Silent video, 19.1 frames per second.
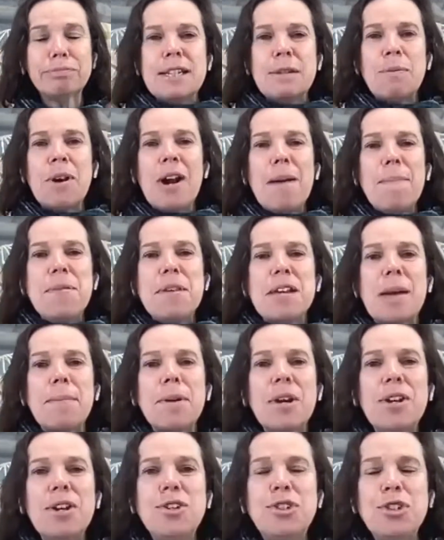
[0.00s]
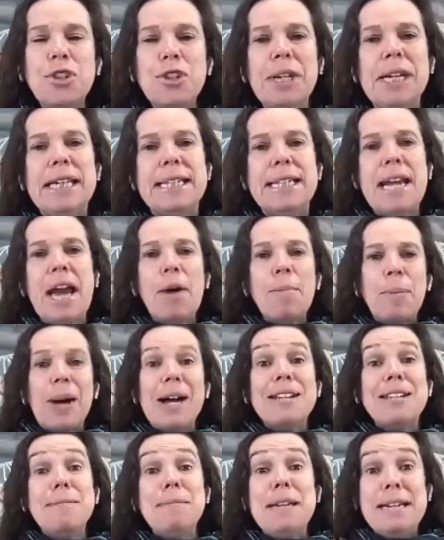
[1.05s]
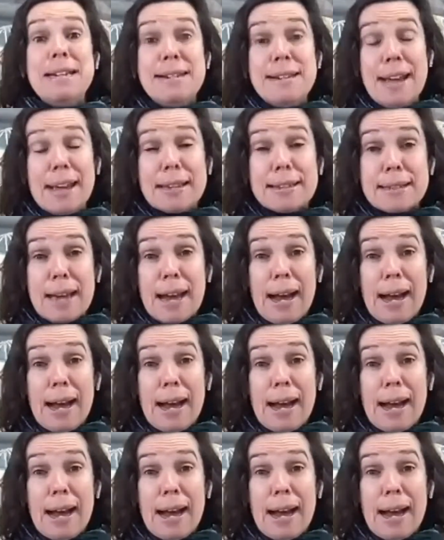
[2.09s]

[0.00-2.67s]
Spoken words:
So what I think I'm going to do is now buy some index